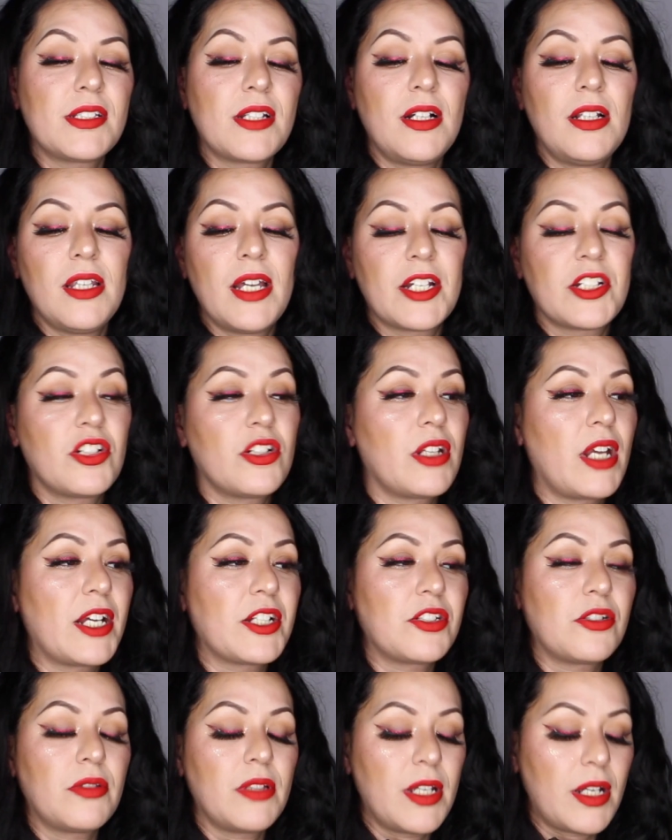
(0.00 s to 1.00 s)
collection
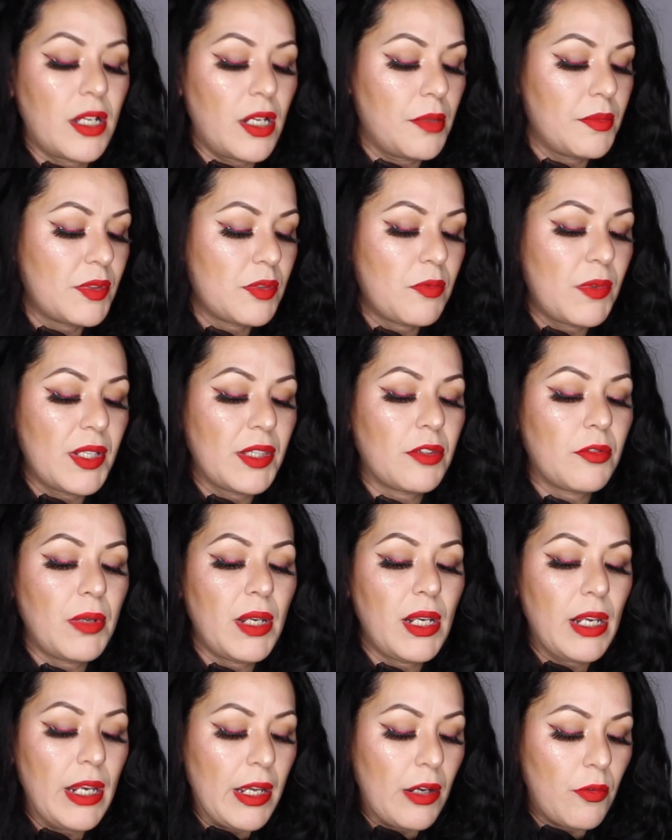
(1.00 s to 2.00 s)
actually comes with
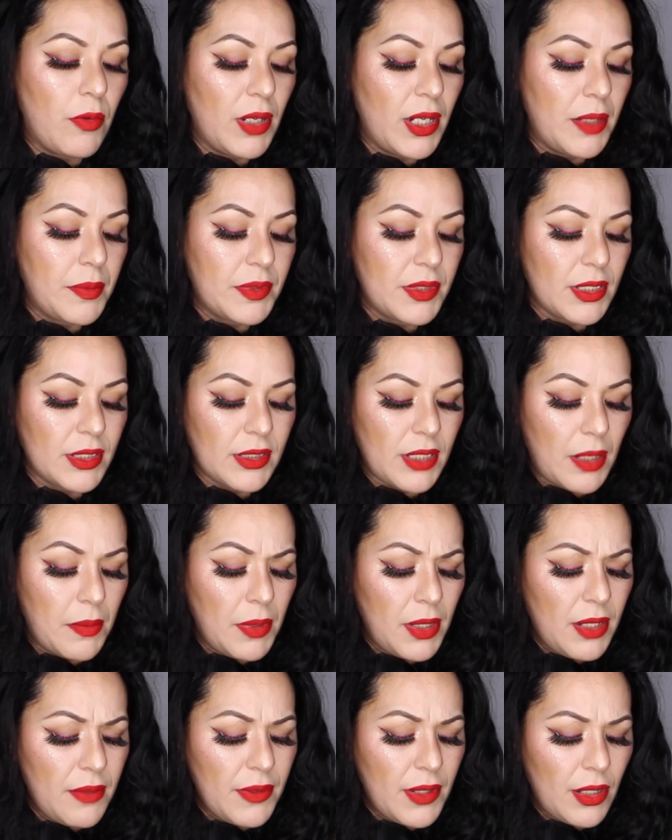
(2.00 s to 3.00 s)
3 liquid lipsticks. I
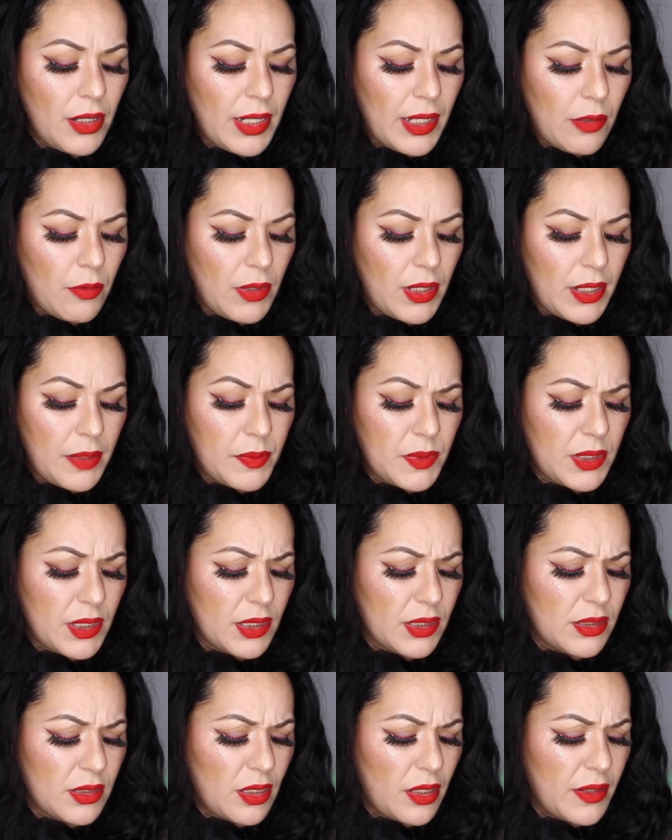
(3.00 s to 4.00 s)
believe they're liquid
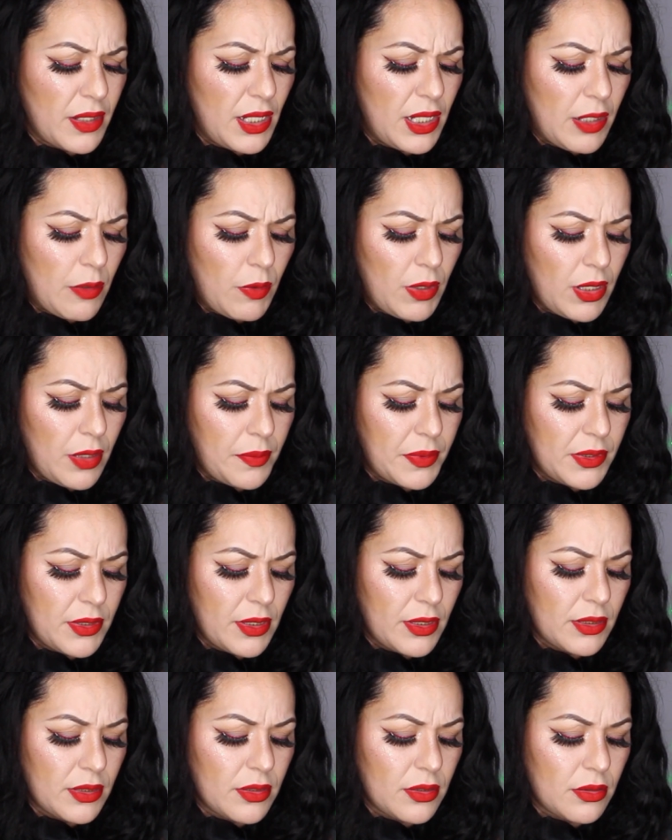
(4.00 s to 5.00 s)
lipsticks. Are they liquid
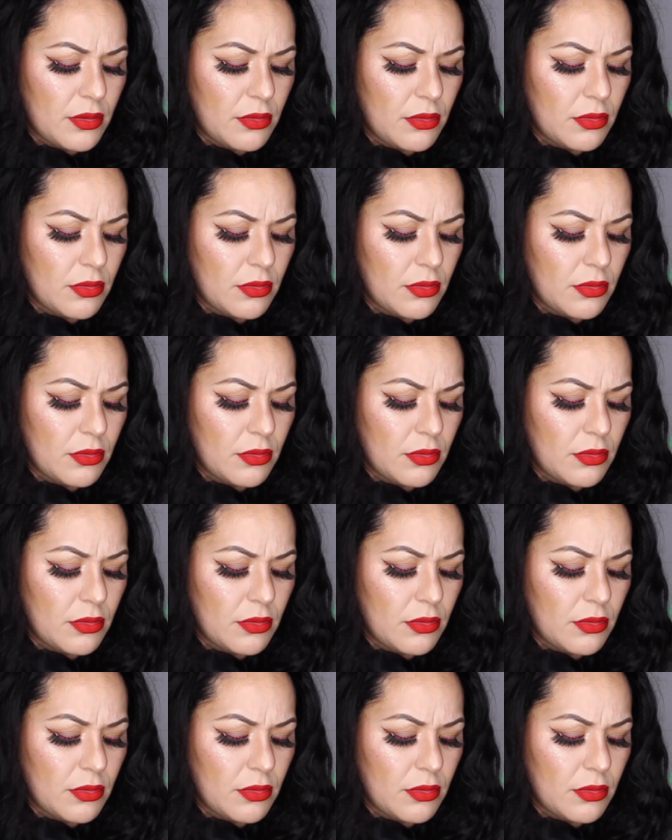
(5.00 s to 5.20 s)
lipsticks?